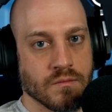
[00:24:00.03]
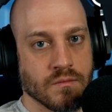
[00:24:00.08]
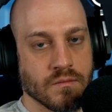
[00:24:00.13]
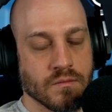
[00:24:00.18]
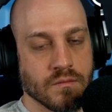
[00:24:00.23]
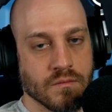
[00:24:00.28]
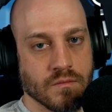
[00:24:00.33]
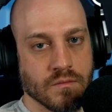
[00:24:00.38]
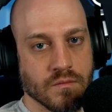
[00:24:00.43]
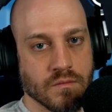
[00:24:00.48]

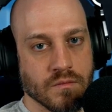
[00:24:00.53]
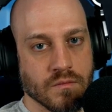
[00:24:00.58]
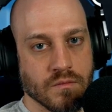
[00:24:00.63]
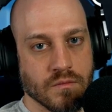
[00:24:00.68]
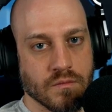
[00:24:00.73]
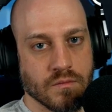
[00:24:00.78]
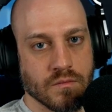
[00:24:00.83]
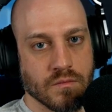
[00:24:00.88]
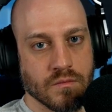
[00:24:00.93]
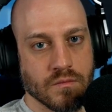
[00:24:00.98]

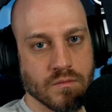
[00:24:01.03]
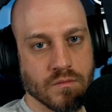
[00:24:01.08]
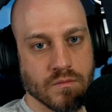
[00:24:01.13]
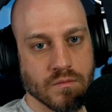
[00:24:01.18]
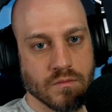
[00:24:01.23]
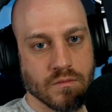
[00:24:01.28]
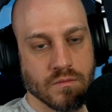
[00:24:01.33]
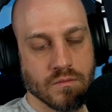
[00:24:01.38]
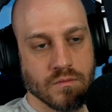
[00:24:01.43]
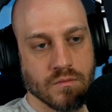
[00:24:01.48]

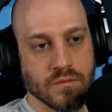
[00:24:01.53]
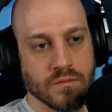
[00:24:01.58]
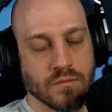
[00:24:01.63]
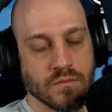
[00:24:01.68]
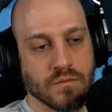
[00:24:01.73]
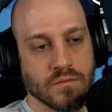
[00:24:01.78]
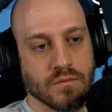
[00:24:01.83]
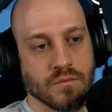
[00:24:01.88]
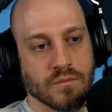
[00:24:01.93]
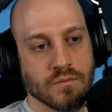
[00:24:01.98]

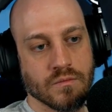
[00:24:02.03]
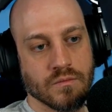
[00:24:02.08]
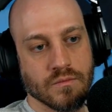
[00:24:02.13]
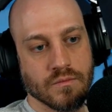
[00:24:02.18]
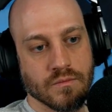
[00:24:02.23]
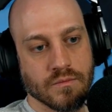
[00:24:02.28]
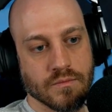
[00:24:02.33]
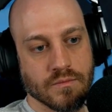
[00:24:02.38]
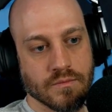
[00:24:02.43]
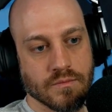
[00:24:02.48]

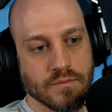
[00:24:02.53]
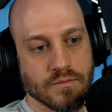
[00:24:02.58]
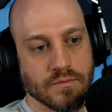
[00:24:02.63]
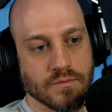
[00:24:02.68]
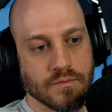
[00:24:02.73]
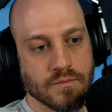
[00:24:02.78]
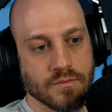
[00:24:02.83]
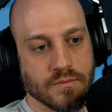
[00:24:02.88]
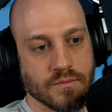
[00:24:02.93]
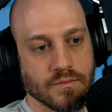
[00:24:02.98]

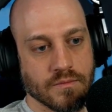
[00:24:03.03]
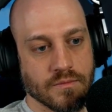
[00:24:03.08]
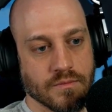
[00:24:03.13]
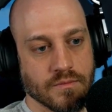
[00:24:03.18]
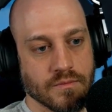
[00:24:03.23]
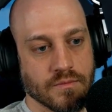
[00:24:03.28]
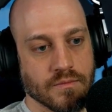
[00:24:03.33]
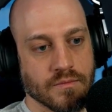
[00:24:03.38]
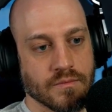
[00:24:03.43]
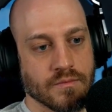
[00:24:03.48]

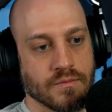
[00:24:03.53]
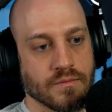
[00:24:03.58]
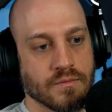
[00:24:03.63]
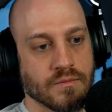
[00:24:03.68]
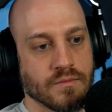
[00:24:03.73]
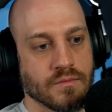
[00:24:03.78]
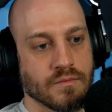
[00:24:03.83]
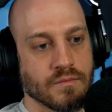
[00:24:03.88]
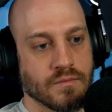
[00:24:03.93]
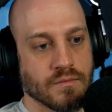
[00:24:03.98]

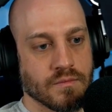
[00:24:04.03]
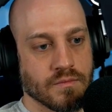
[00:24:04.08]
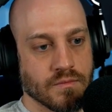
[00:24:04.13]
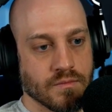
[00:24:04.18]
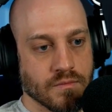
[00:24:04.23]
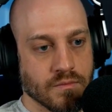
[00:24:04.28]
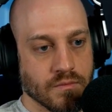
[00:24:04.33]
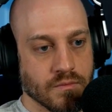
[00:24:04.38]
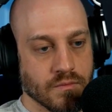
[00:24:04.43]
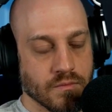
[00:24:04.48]

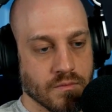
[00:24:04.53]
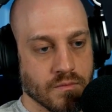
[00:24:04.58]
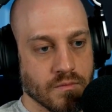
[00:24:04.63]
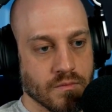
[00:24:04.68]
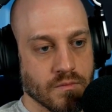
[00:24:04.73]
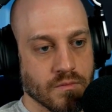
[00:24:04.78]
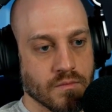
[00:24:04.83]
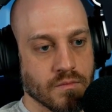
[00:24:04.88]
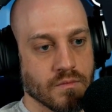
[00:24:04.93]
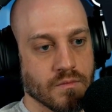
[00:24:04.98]

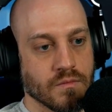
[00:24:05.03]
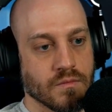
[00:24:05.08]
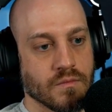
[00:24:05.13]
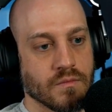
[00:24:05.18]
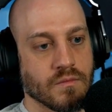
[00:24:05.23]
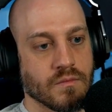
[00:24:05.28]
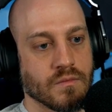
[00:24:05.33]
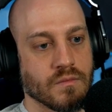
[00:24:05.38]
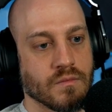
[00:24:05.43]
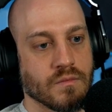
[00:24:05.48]

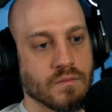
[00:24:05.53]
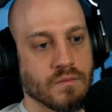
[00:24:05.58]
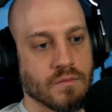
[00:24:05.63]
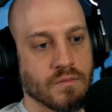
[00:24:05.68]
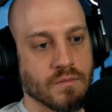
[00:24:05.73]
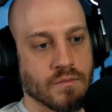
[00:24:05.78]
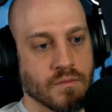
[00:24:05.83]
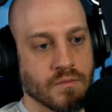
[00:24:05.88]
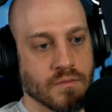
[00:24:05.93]
[no speech]